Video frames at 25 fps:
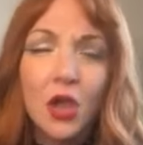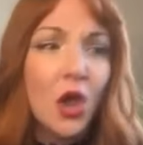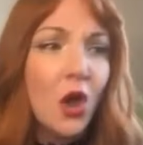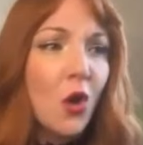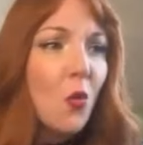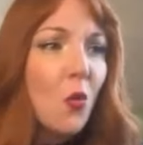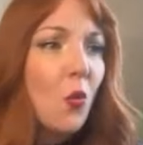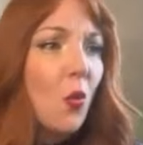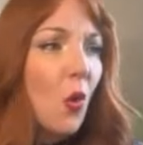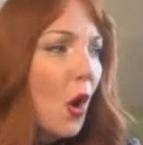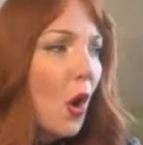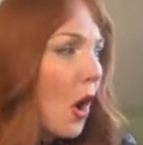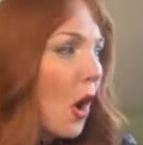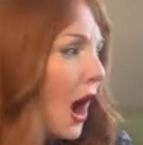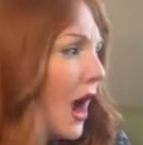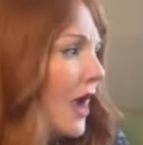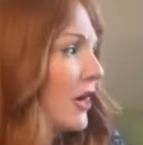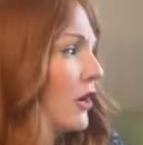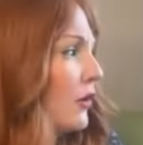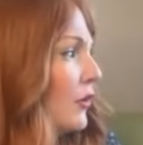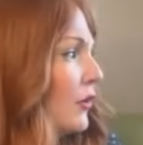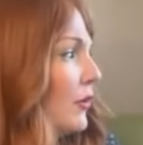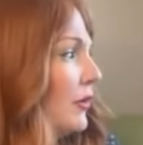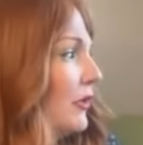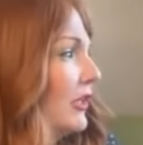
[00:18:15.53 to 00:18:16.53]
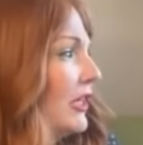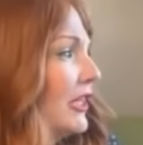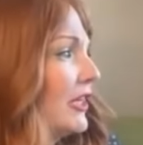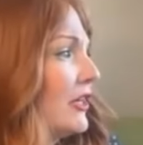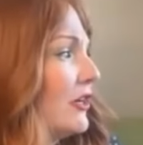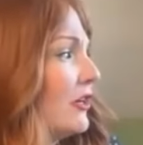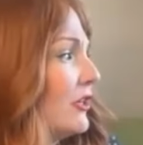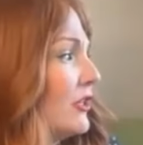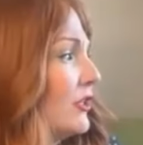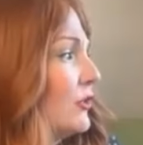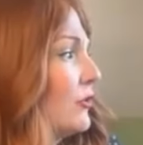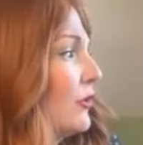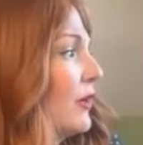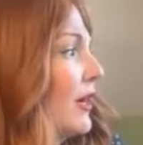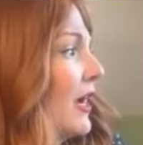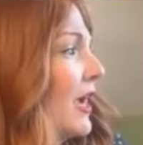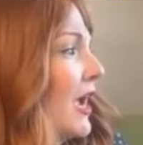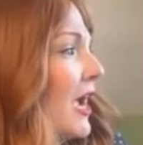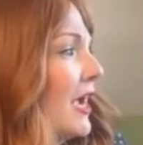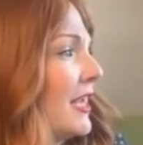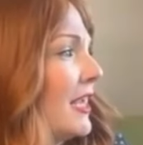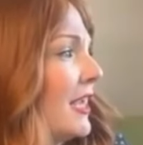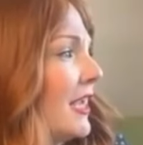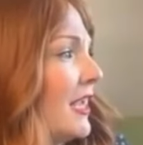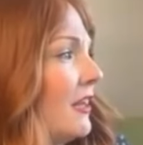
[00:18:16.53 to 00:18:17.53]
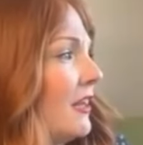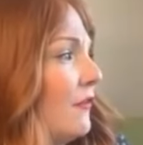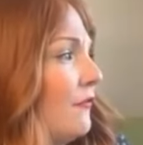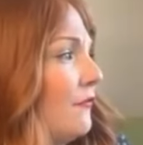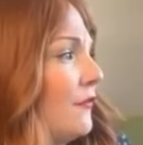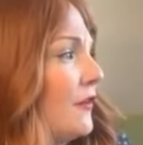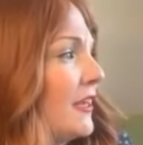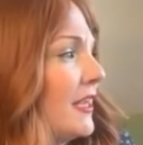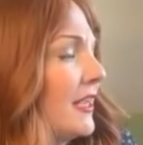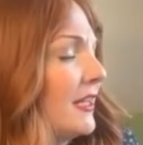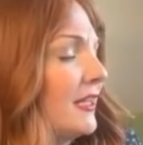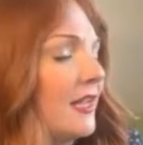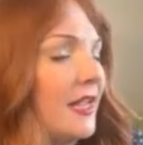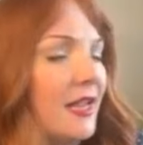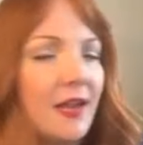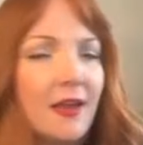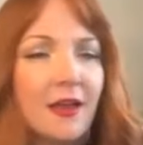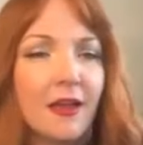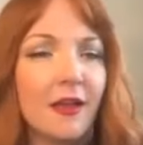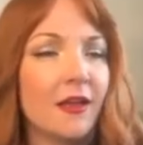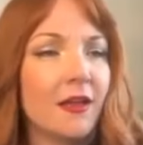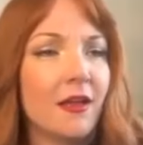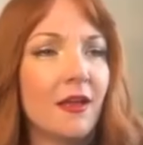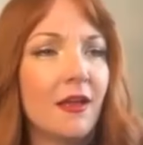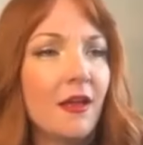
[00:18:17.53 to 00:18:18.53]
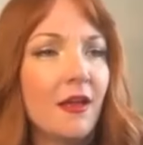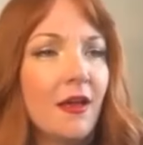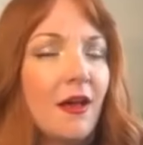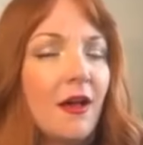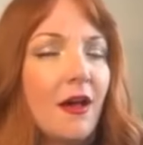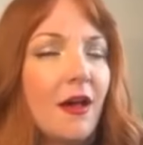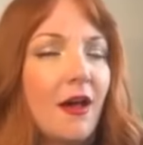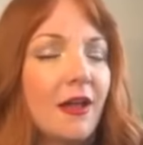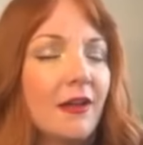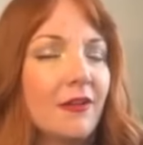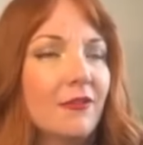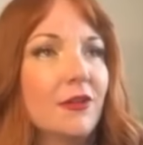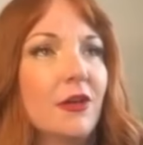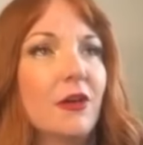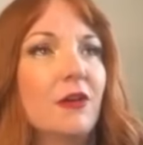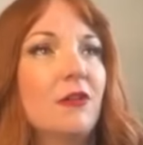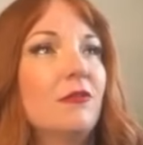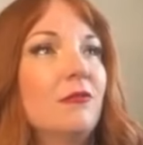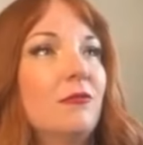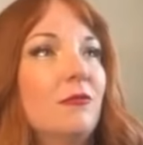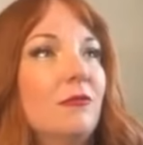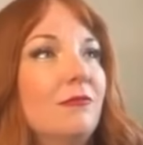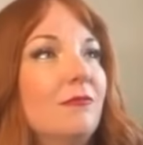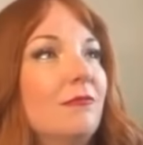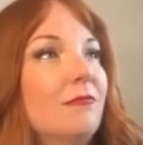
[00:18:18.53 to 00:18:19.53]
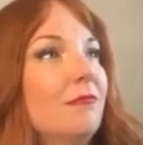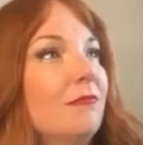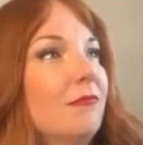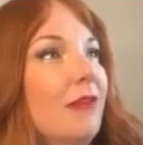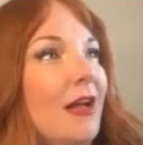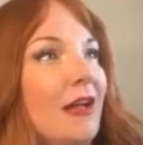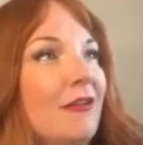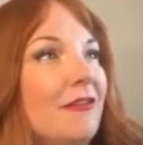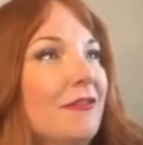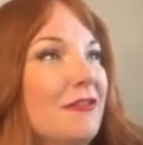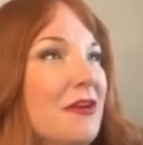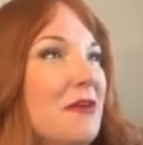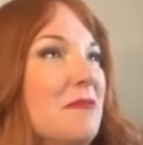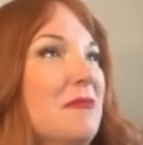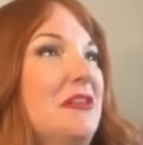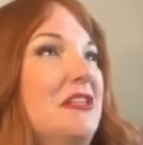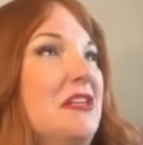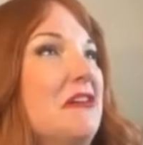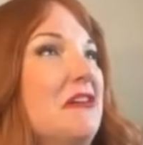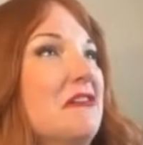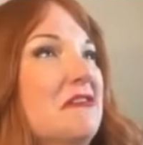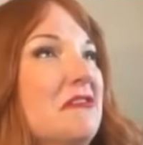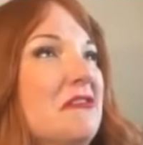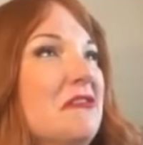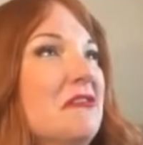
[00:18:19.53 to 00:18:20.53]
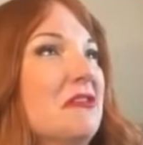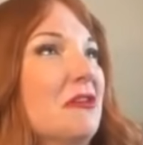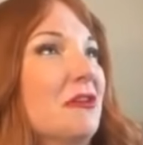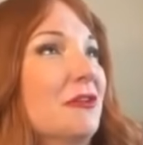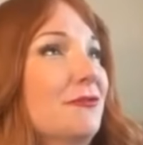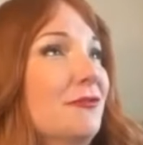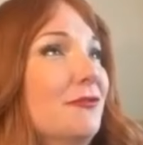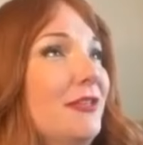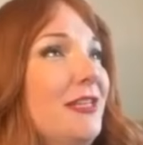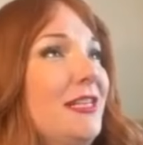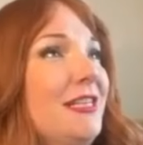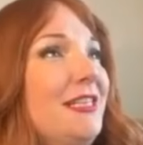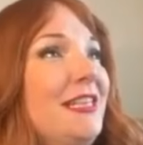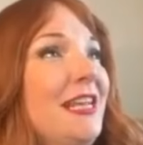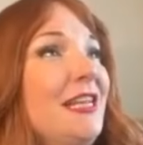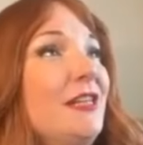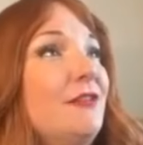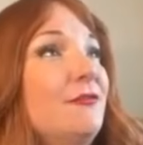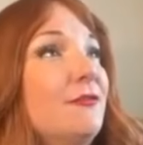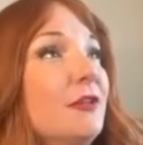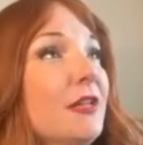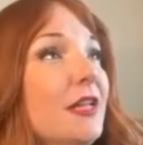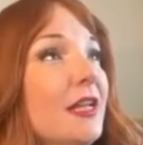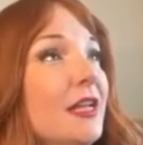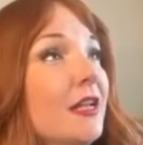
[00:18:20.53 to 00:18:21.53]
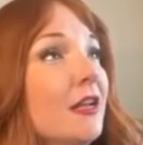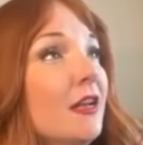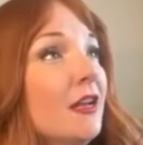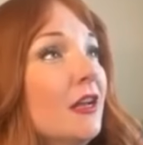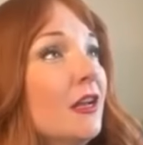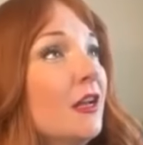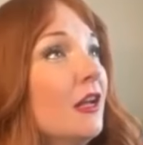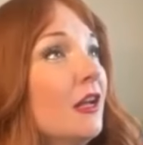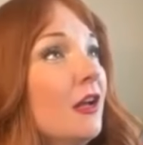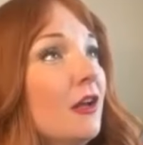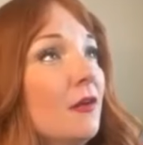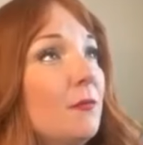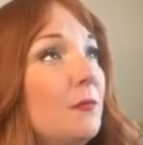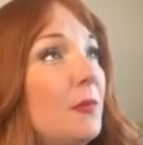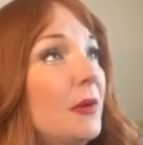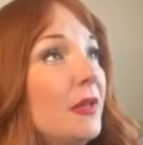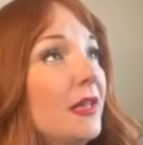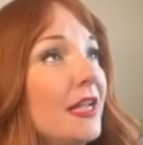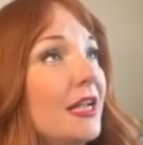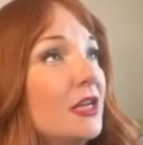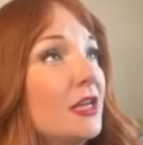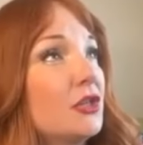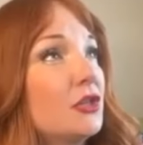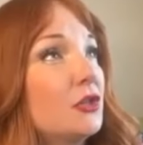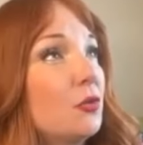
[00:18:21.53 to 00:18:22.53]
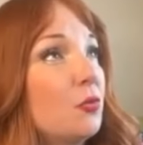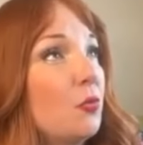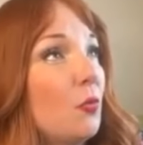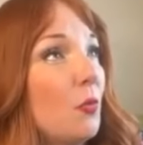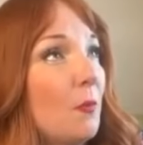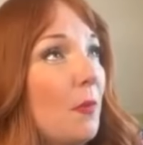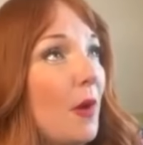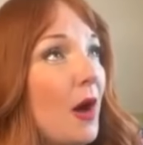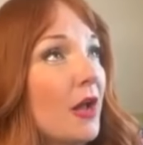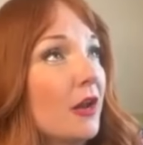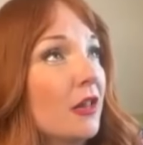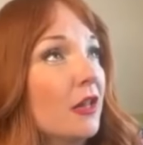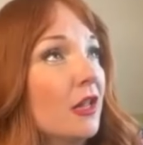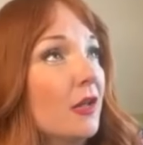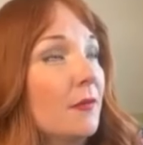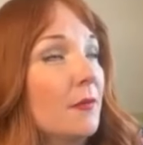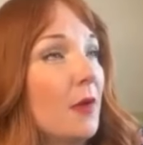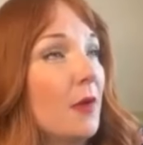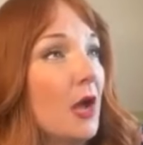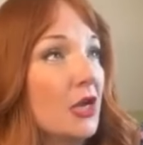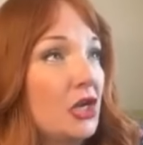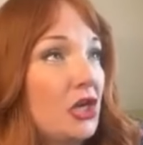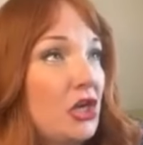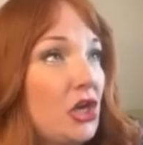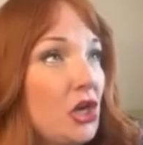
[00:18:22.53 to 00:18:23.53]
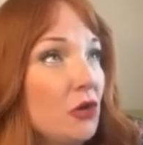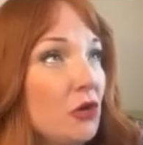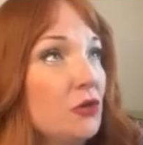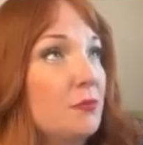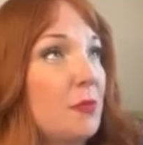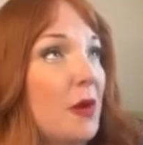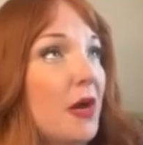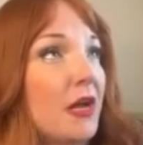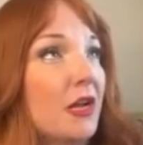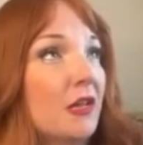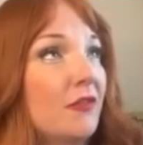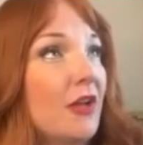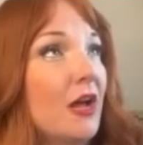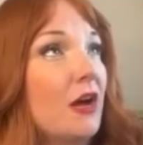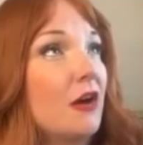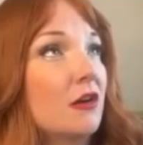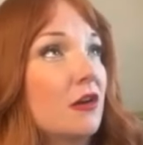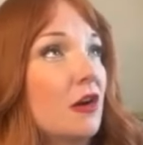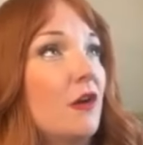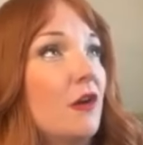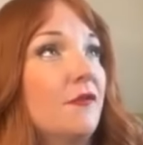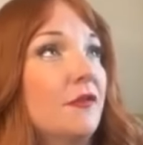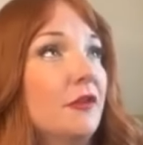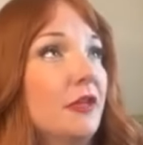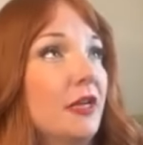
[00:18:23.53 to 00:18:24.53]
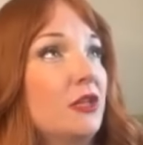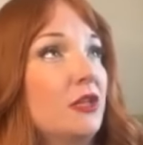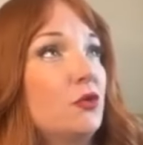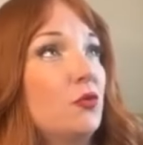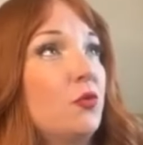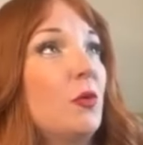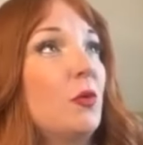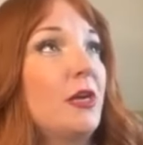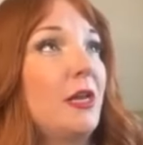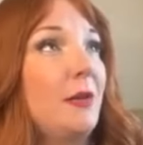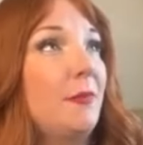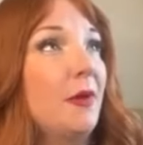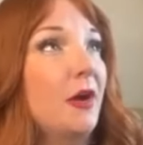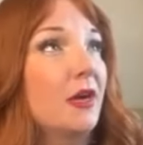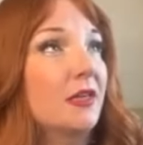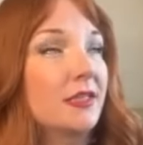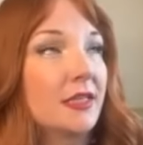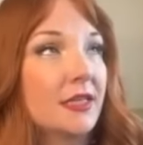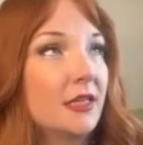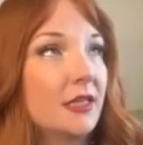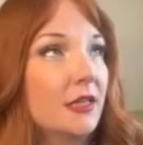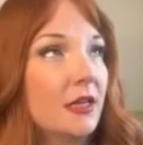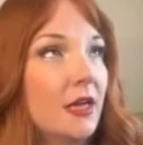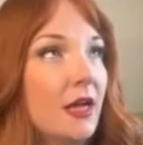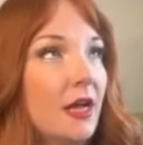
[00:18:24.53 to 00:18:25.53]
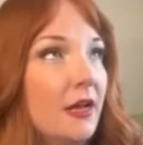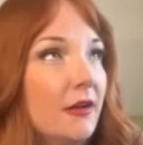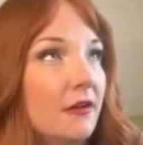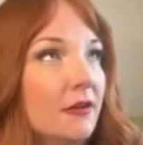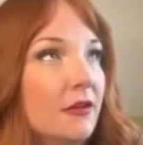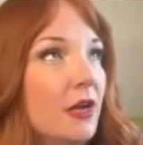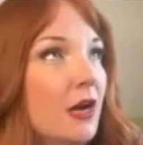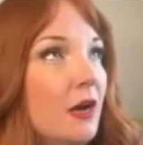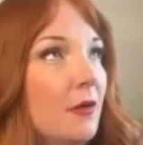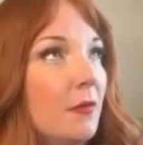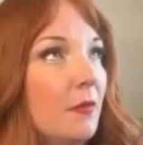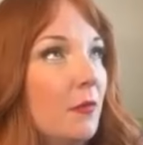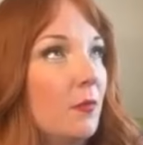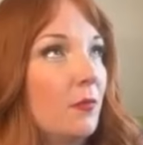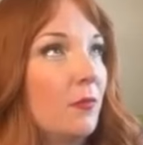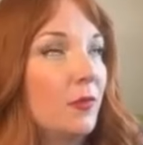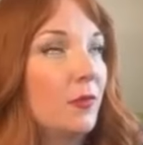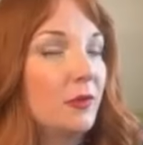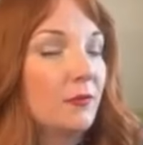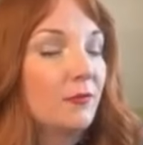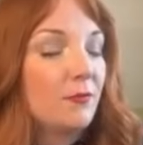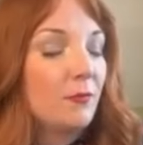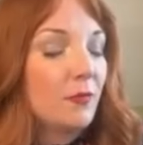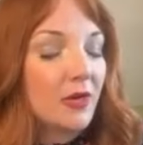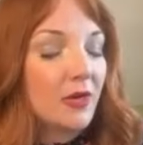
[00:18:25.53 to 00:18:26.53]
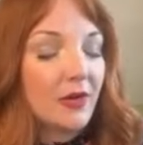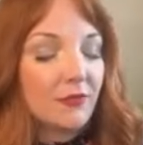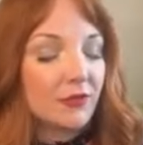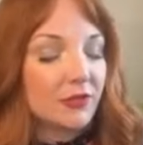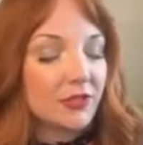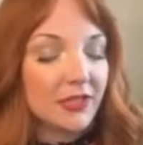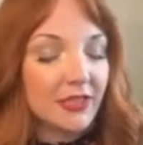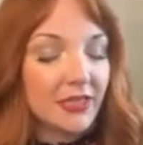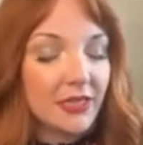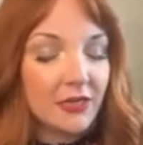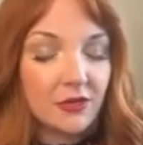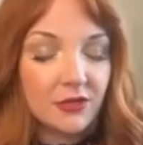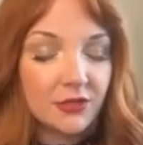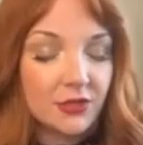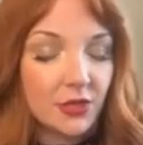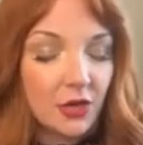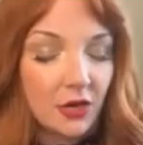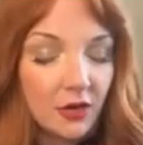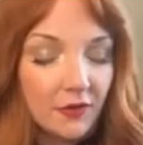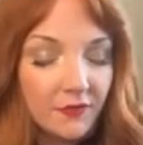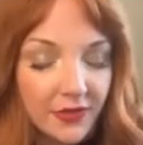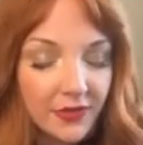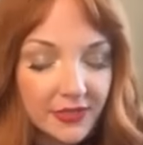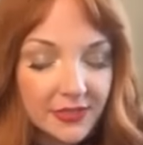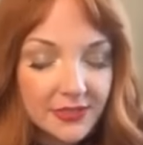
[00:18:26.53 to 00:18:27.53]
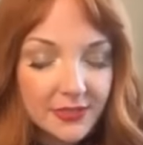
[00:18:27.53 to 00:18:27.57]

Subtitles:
Yeah. I go to a liquor store. I can get a freaking like, I don't know how much alcohol goes for these days for like, but like a huge bottle of alcohol for like $20. Like, I don't know how, whatever the liters are of it.